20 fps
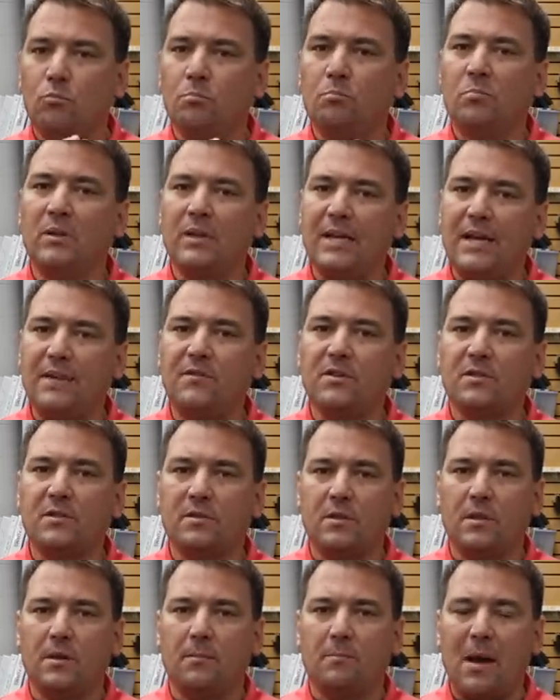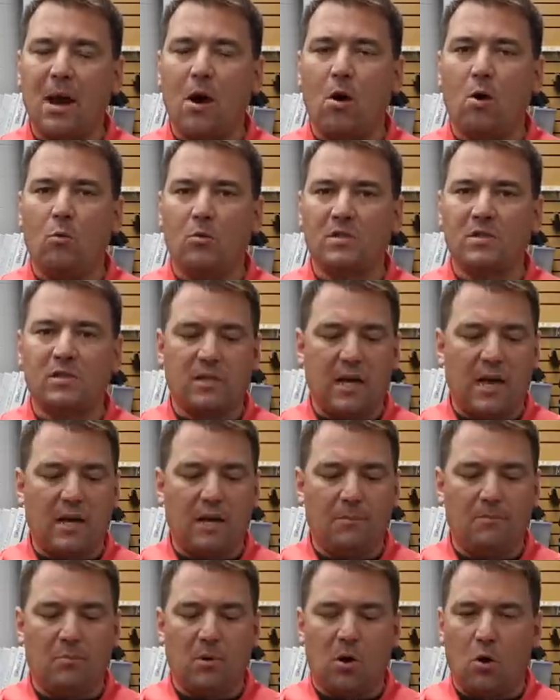Believe this, the barrel was
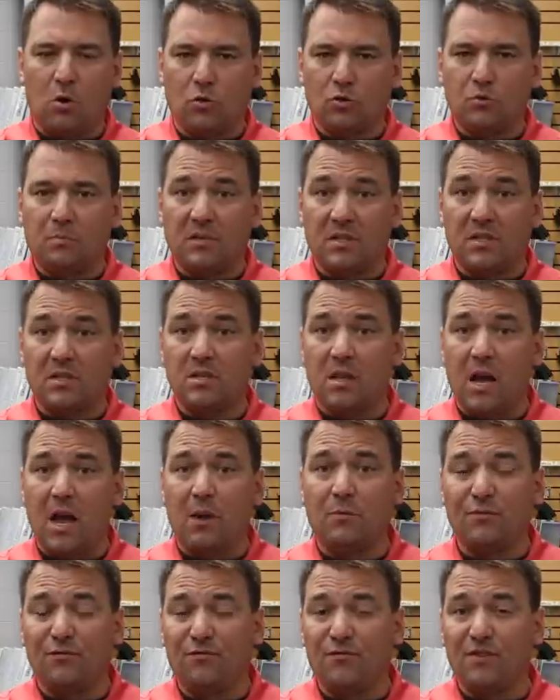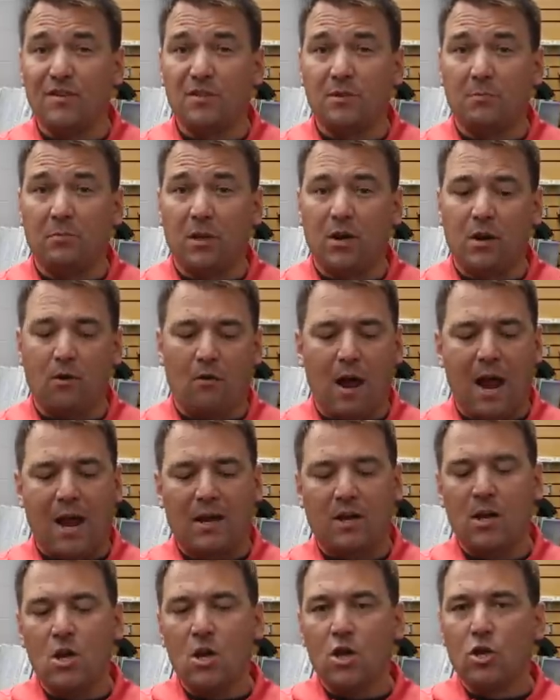slightly bulged, but the slide was visibly
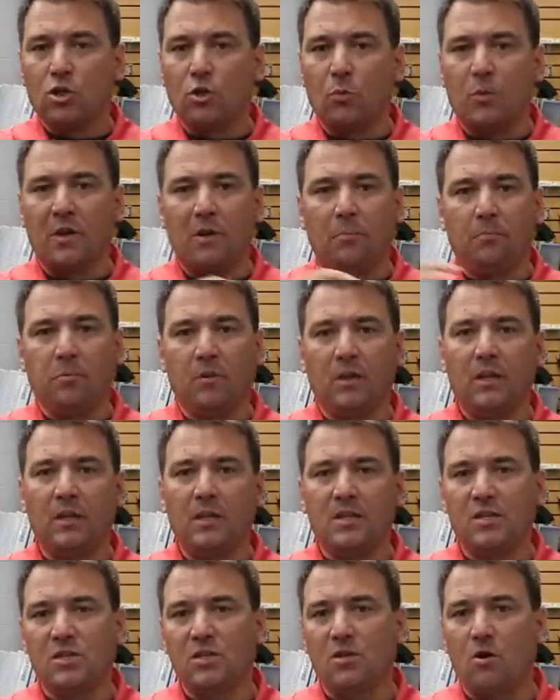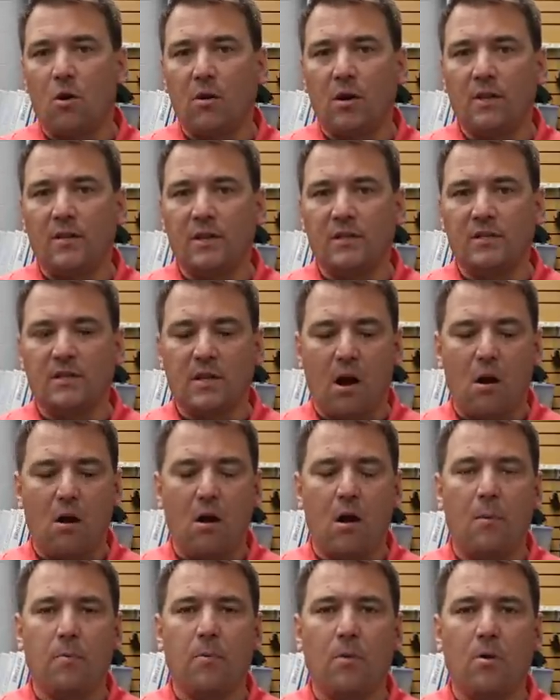cracked, so we completely discarded the entire
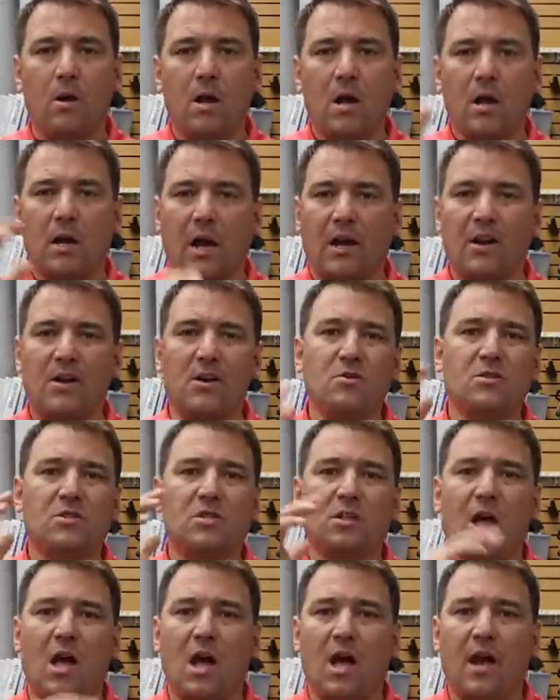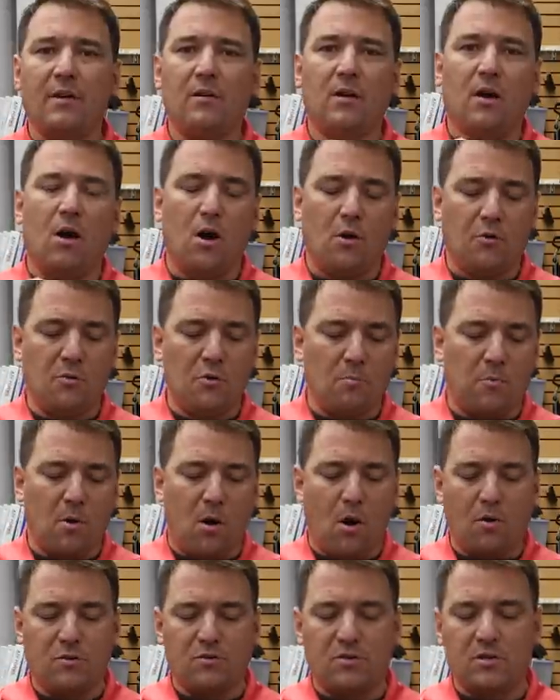upper, got a new slide, all new
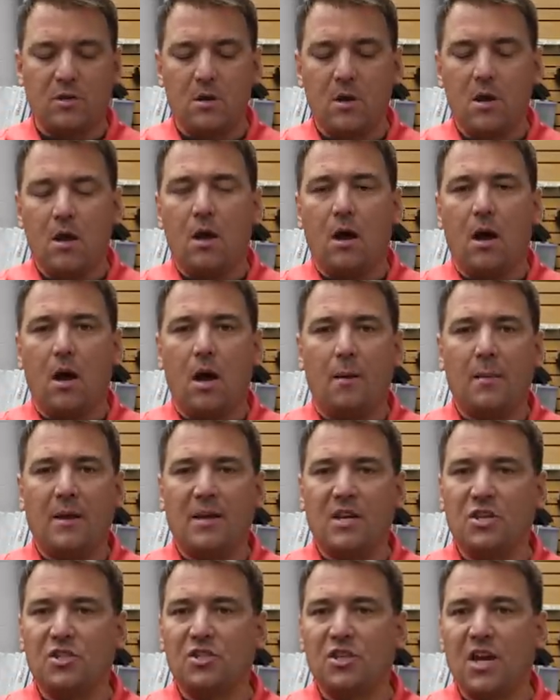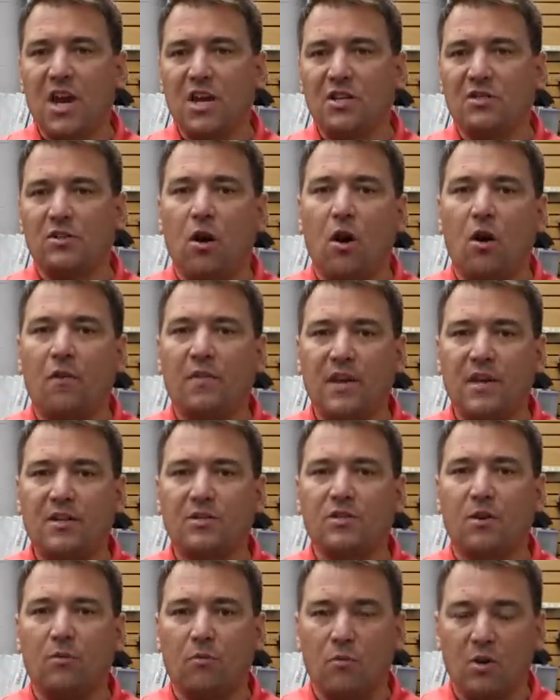parts, and then changed all the
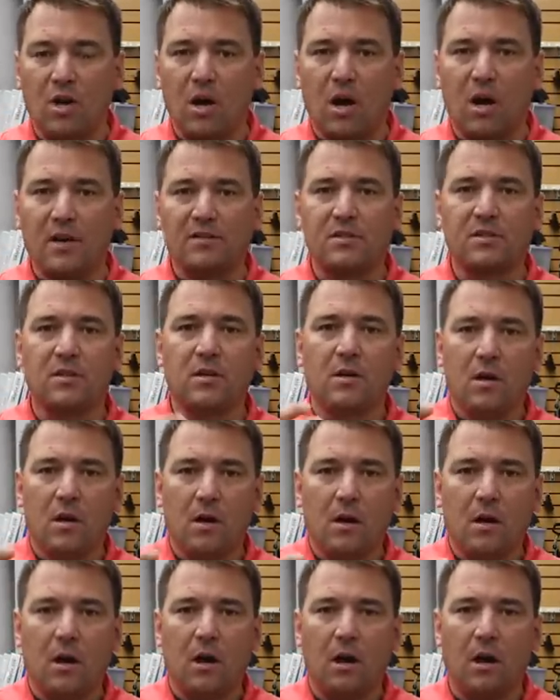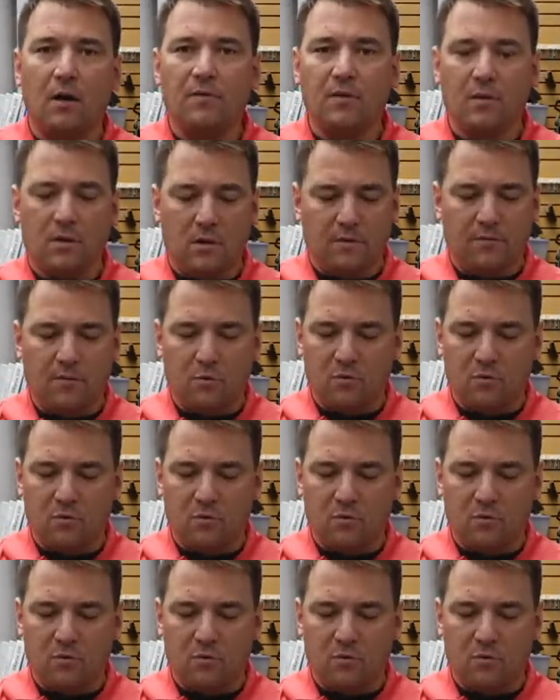internal guts of the